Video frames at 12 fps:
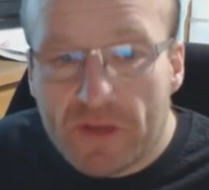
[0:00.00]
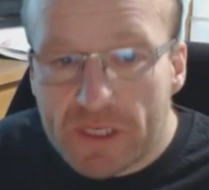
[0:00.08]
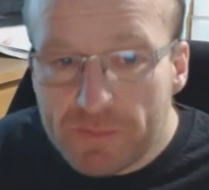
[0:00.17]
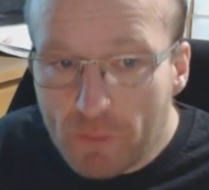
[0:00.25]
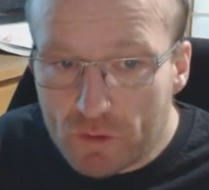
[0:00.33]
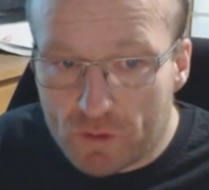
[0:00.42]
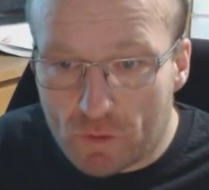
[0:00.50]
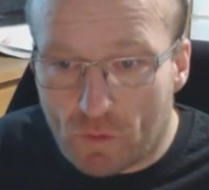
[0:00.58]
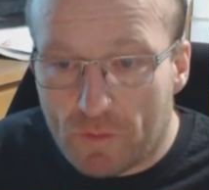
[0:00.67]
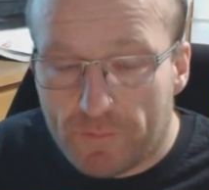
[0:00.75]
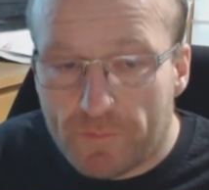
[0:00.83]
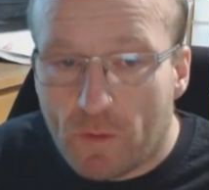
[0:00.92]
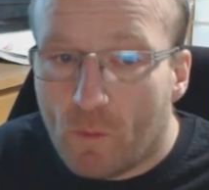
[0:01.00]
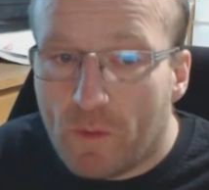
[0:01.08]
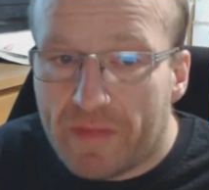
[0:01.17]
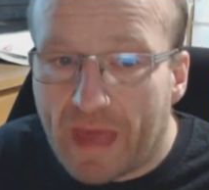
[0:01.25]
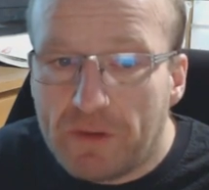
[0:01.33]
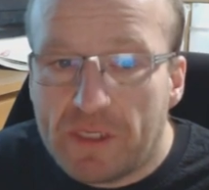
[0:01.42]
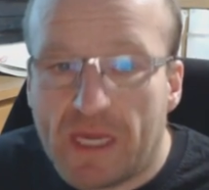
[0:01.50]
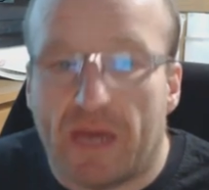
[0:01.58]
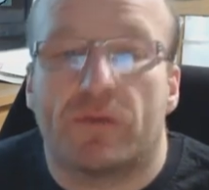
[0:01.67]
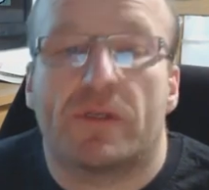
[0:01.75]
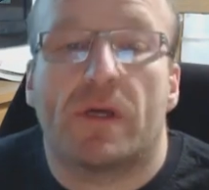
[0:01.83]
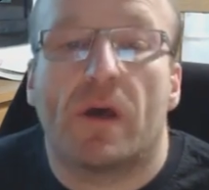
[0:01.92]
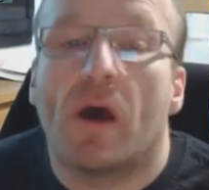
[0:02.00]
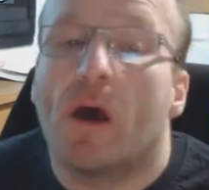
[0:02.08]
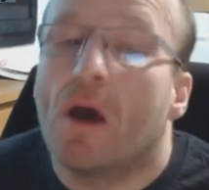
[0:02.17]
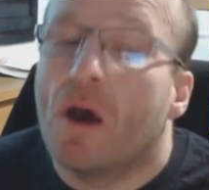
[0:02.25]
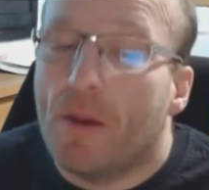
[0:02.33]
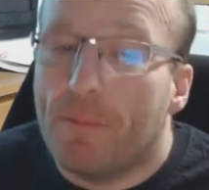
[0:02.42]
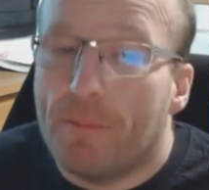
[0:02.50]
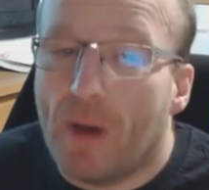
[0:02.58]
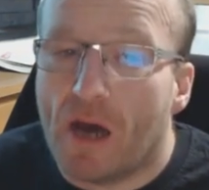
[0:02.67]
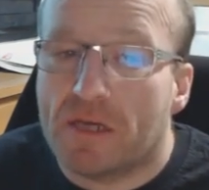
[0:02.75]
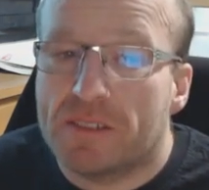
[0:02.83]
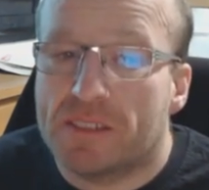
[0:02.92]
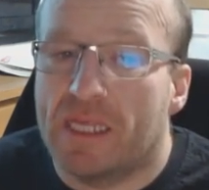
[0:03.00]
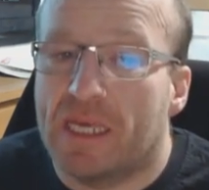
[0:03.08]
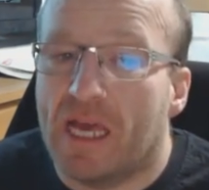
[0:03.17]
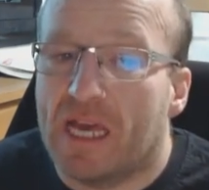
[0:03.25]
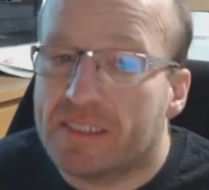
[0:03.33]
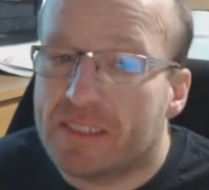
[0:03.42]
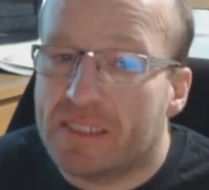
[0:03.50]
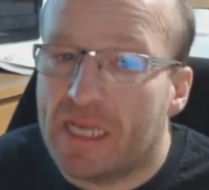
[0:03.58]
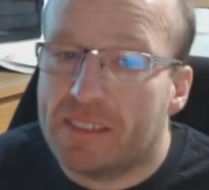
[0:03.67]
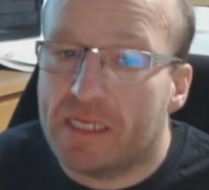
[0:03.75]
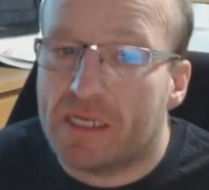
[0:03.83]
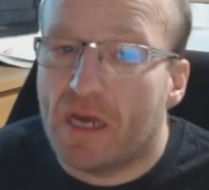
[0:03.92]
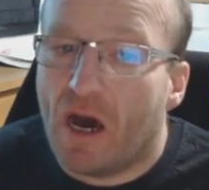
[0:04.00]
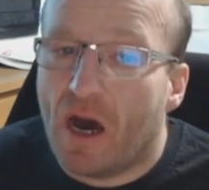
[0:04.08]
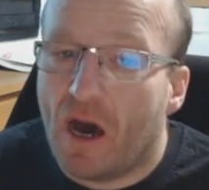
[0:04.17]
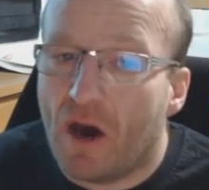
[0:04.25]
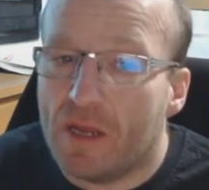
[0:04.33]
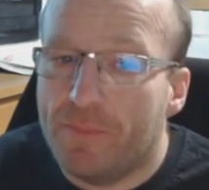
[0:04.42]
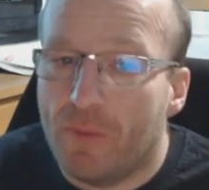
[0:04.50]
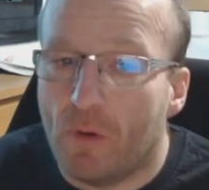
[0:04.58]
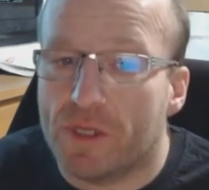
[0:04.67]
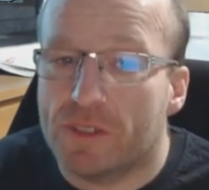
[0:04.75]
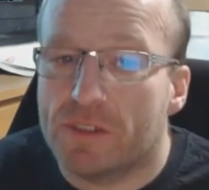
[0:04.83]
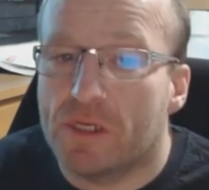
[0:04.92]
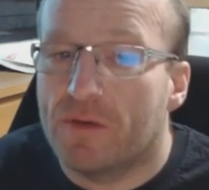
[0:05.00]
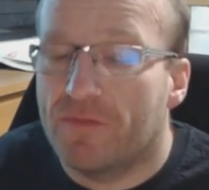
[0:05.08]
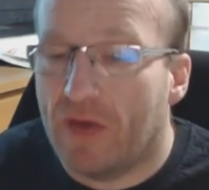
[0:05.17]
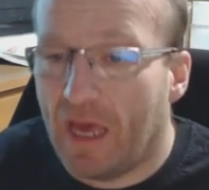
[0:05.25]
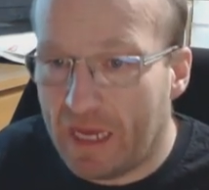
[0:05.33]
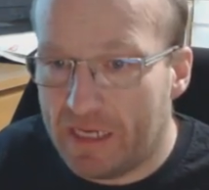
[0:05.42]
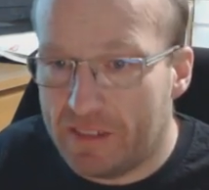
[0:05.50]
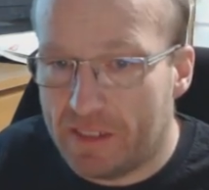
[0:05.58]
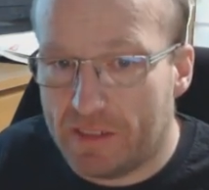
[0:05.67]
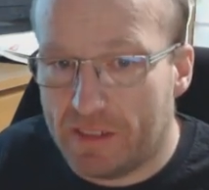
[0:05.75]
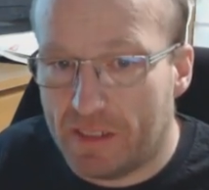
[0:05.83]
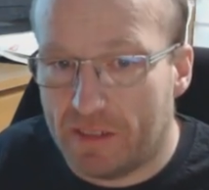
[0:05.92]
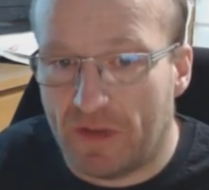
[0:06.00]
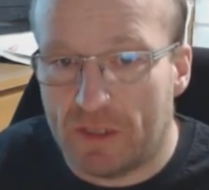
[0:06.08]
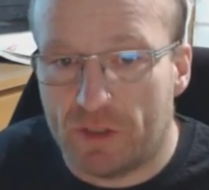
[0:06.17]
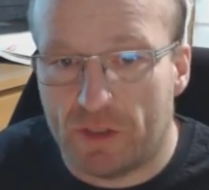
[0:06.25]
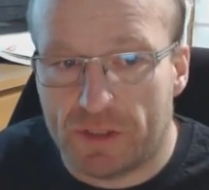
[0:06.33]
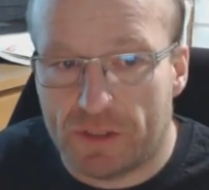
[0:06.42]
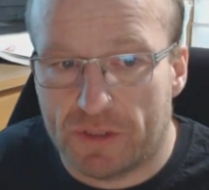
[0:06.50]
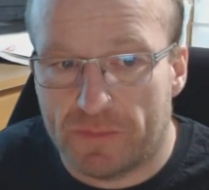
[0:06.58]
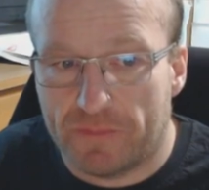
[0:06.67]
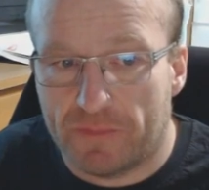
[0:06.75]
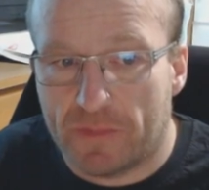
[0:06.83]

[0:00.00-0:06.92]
This module, without doubt, marks the aesthetic high point for AD&D Adventures.